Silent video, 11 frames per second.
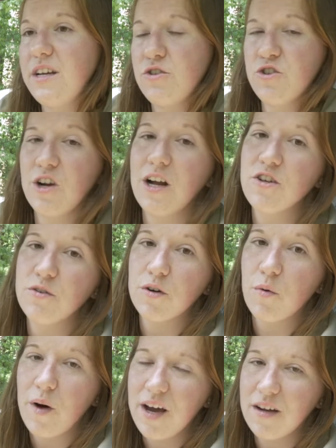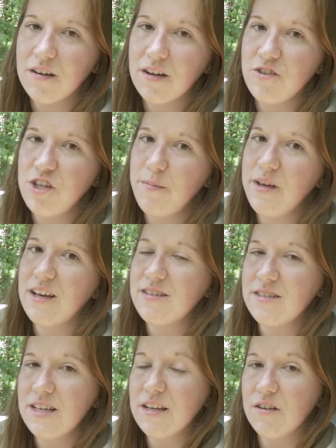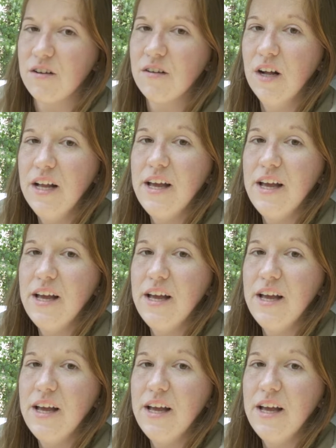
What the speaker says: is trying to acquire a GPS signal